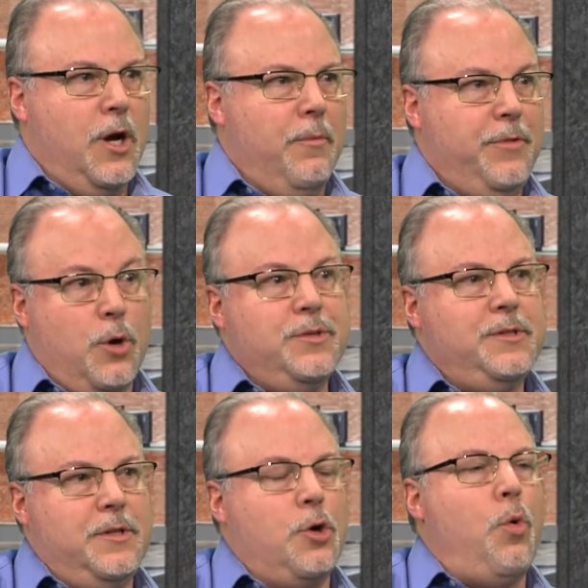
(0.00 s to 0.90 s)

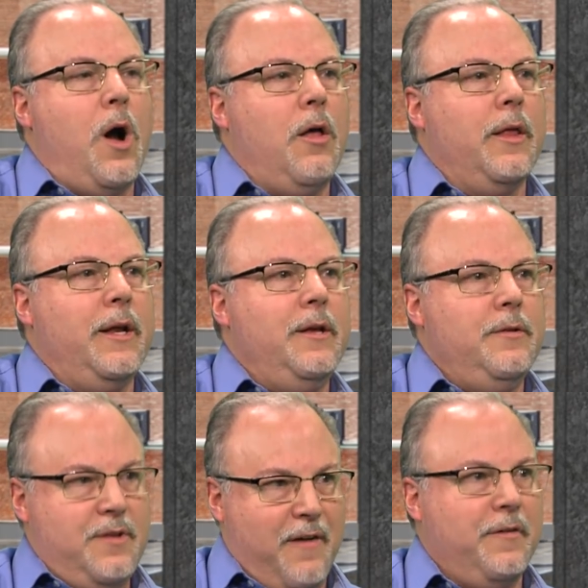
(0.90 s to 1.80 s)
The quality
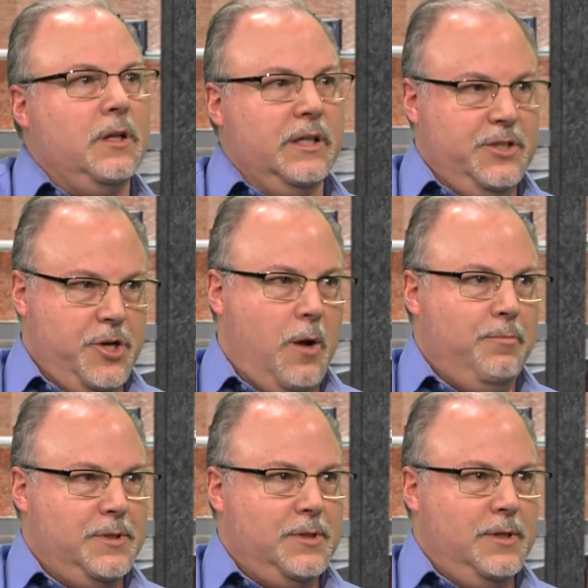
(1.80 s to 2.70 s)
definitely
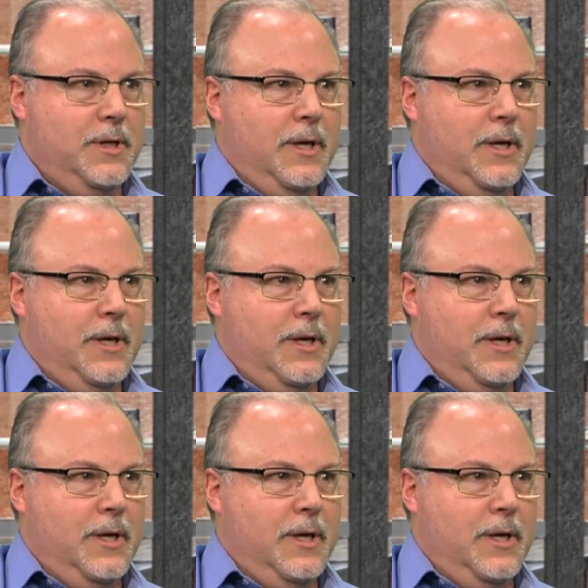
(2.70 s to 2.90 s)
jumps.